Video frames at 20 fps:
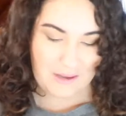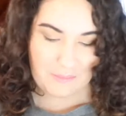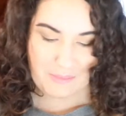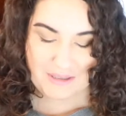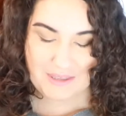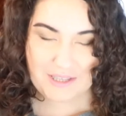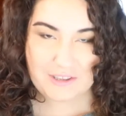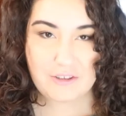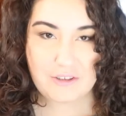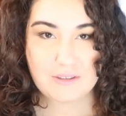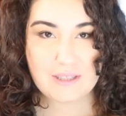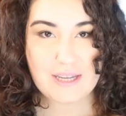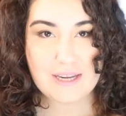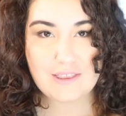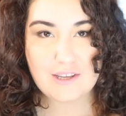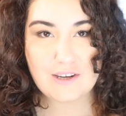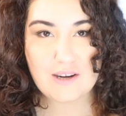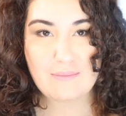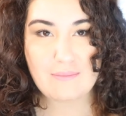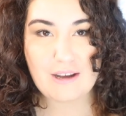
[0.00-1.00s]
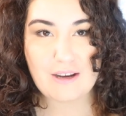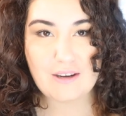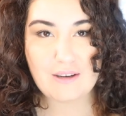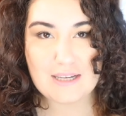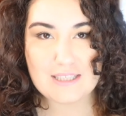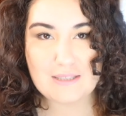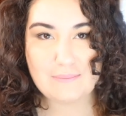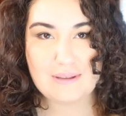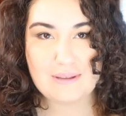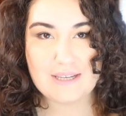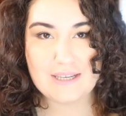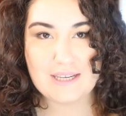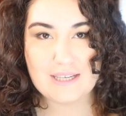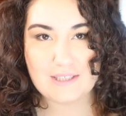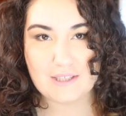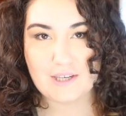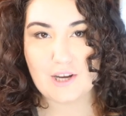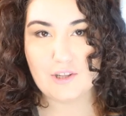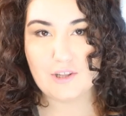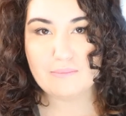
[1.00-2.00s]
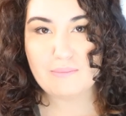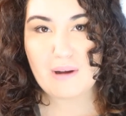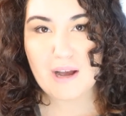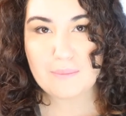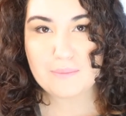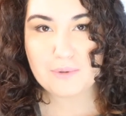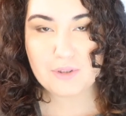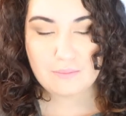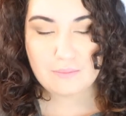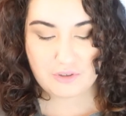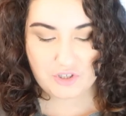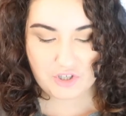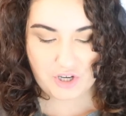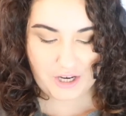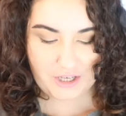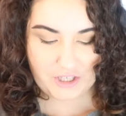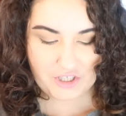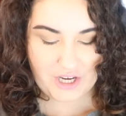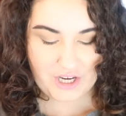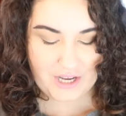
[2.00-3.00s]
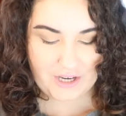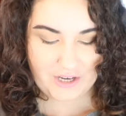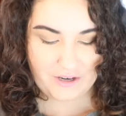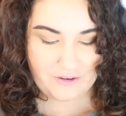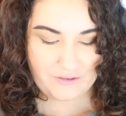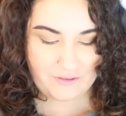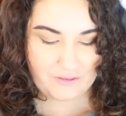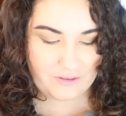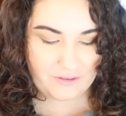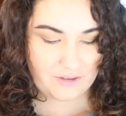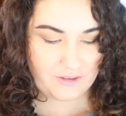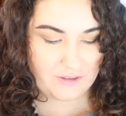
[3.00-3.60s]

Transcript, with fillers: I mean, they look like they're about as big as a ColourPop Super Shock Shadow.